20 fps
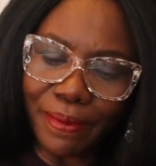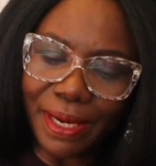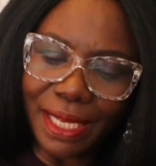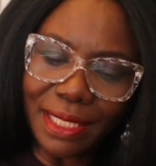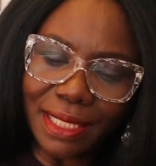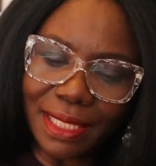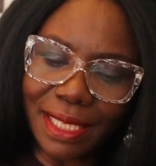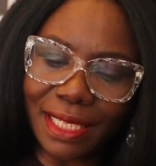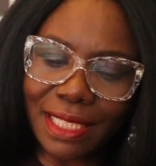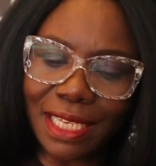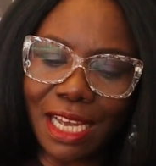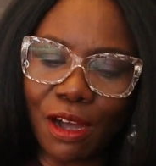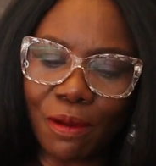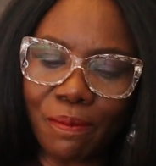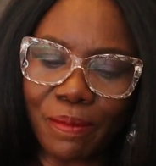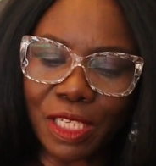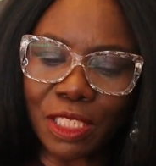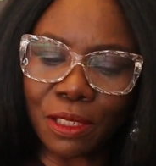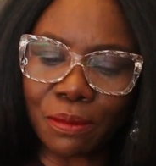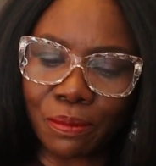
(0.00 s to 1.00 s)
Please state how
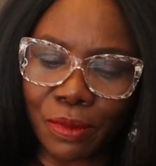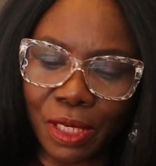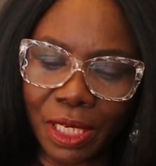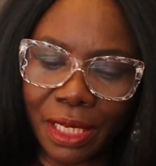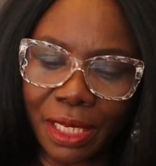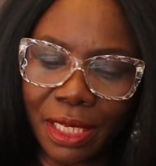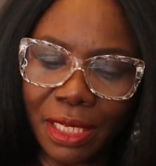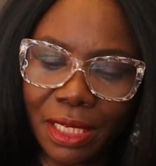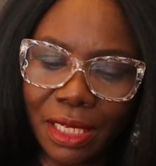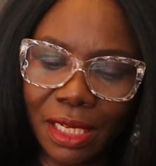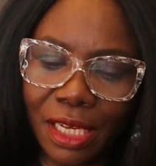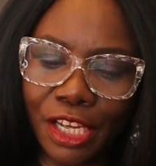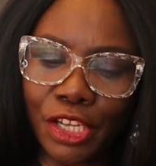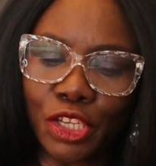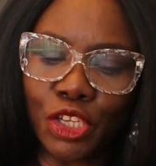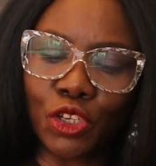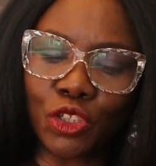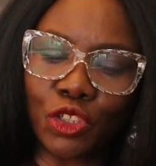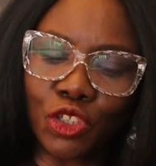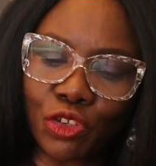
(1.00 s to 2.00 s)
much money
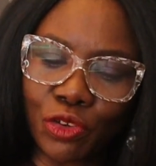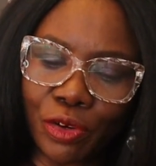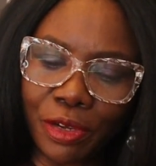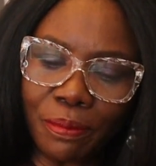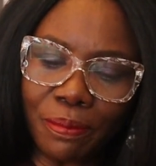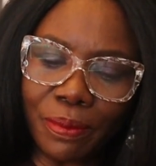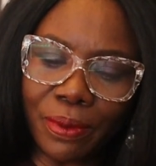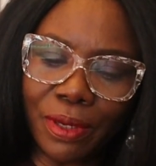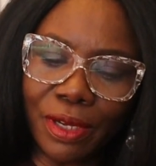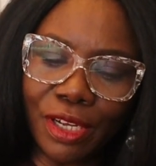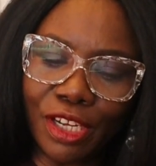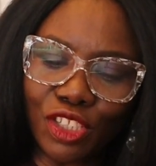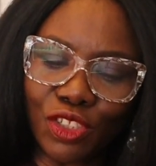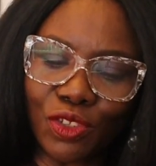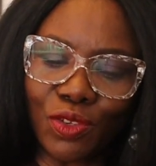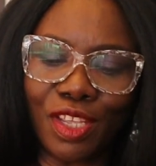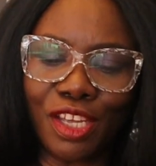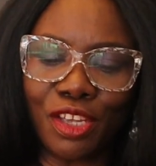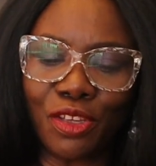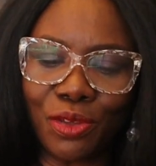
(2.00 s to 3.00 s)
your trip
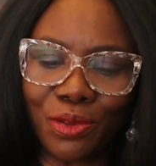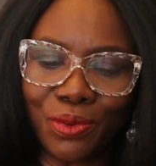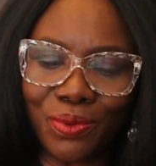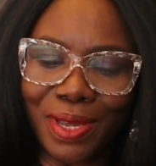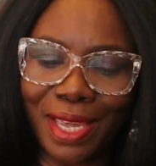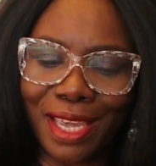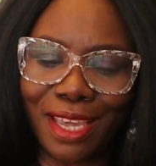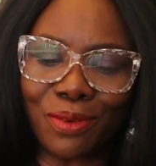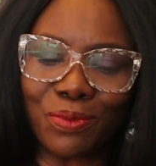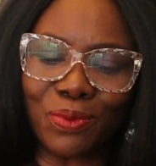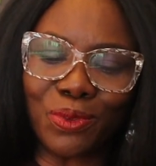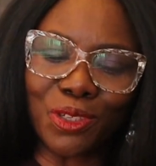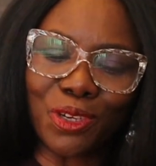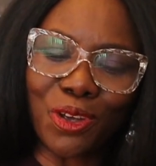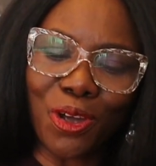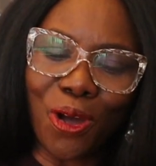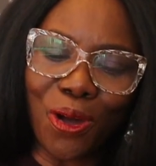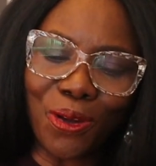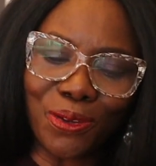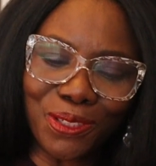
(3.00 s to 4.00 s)
to the UK
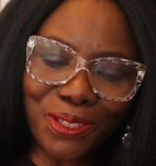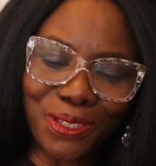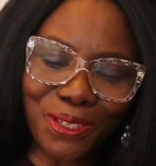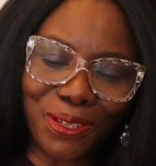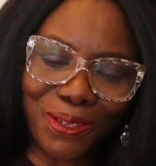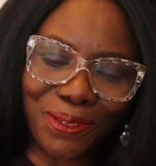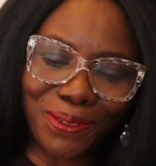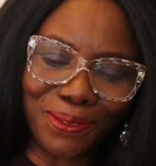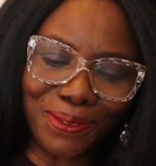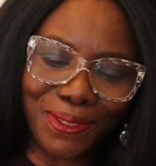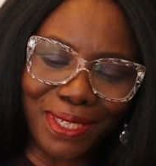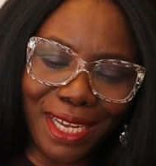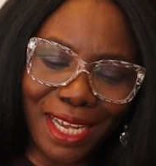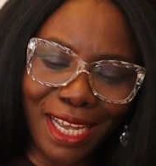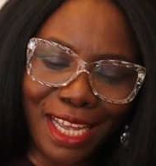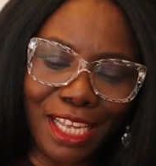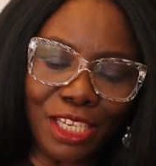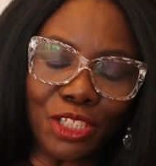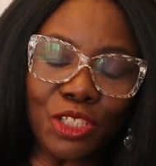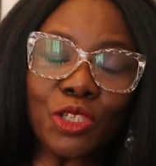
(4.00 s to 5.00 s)
would cost you
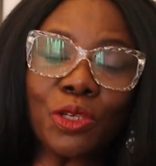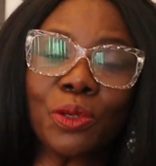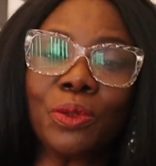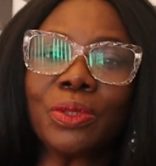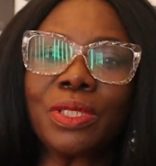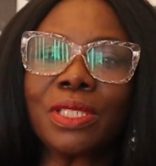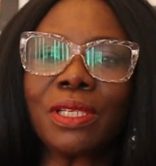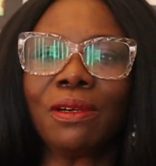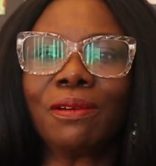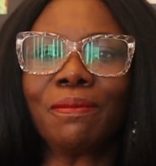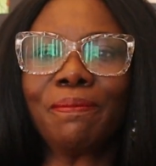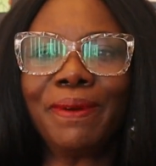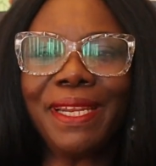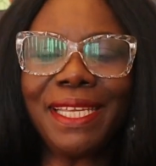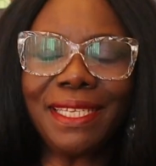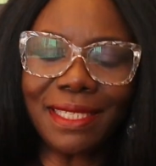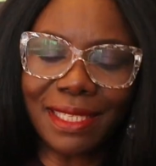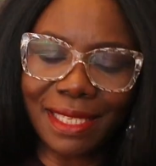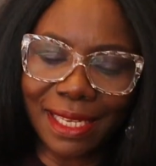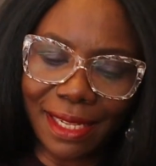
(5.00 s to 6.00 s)
in total.
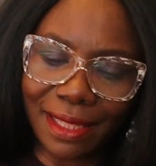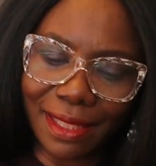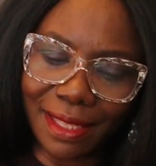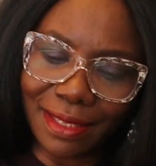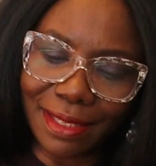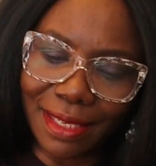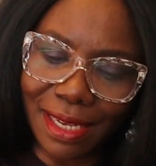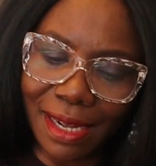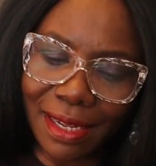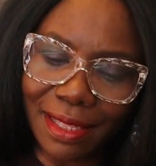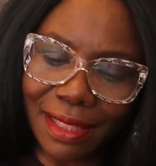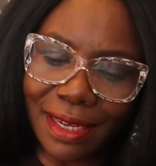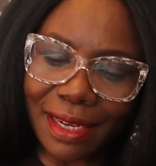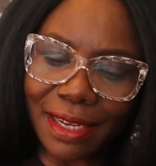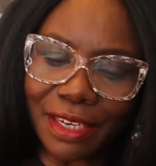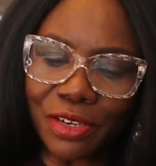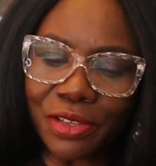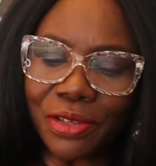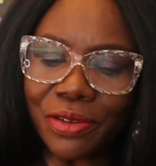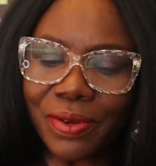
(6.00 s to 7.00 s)
Please state this either
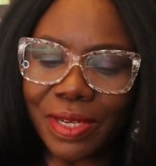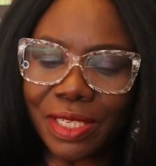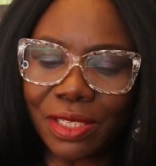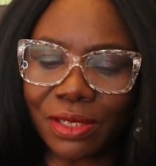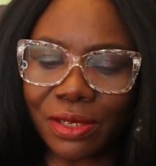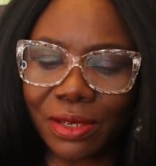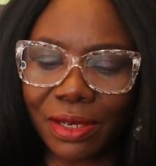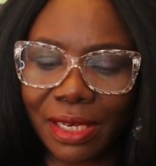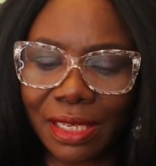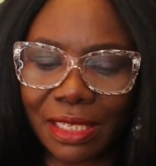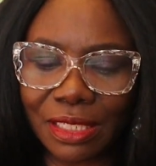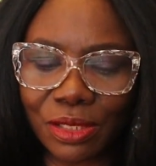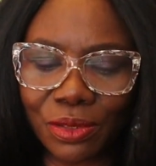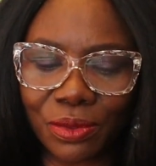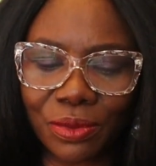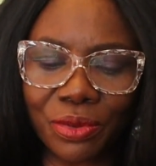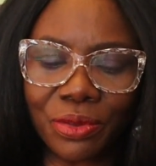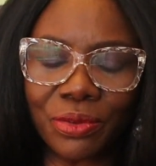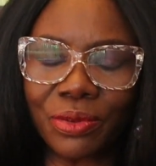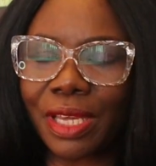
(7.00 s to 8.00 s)
in US dollars
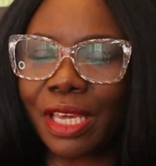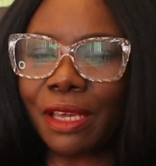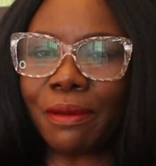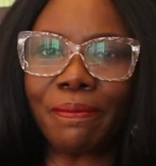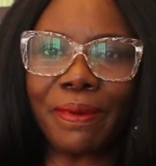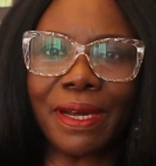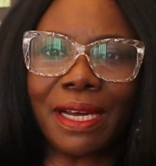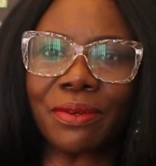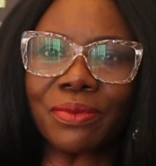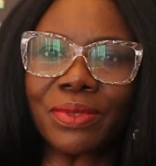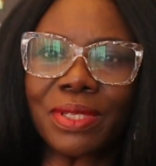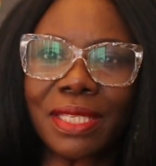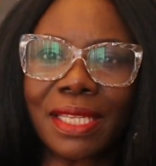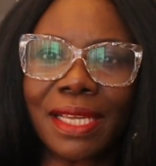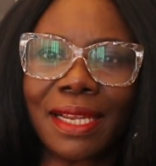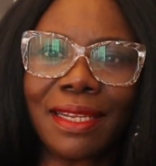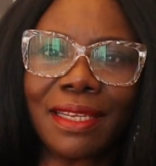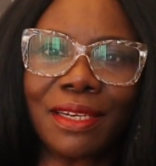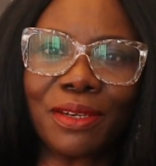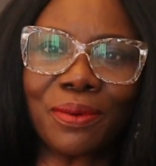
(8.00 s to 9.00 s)
or UK pound
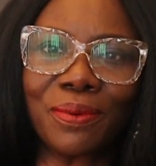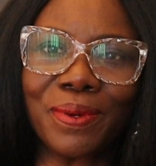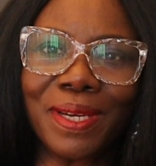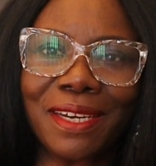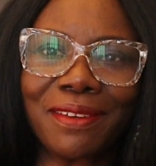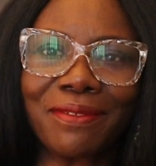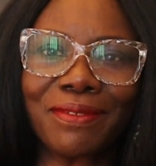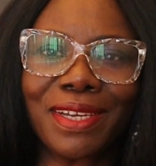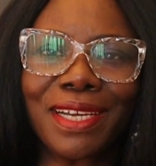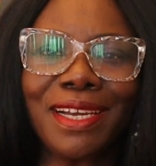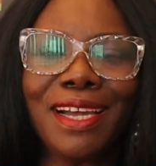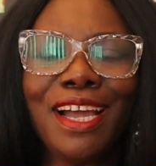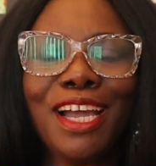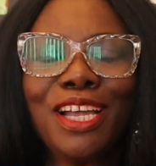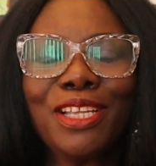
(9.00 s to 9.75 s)
sterling or whatever.